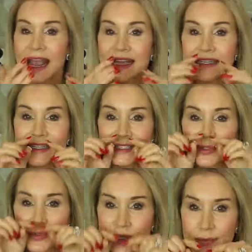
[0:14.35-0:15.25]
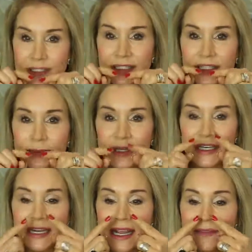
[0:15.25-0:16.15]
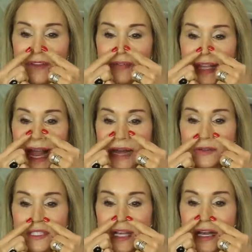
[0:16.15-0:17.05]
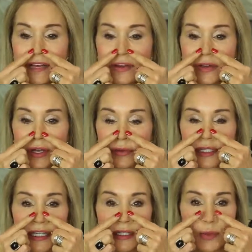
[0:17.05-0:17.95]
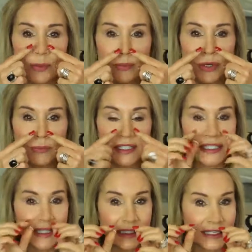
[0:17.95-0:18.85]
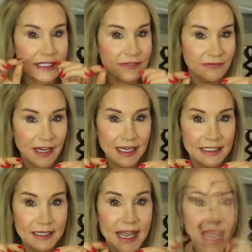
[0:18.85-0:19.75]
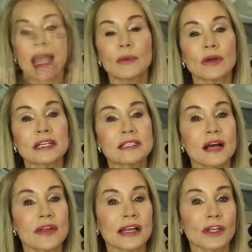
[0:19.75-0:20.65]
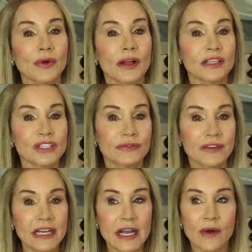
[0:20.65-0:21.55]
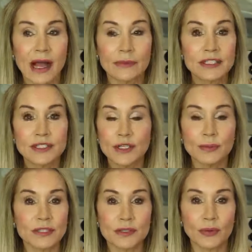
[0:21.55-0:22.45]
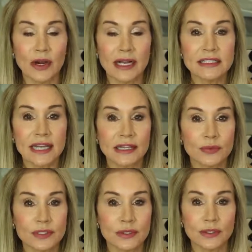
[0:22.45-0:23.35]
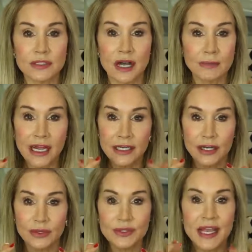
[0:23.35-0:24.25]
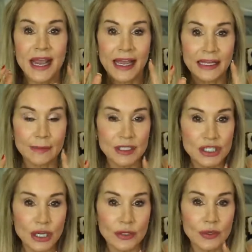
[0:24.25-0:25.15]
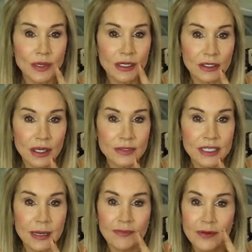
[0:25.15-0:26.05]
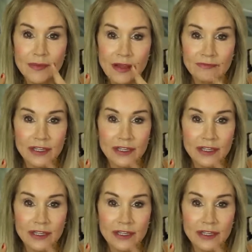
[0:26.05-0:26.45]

and it droops a little bit, and then the outside of our nose gets more bulbous and less defined. And when I saw that Curology video, I was super surprised at the results on my nose. And let me show you a close-up from that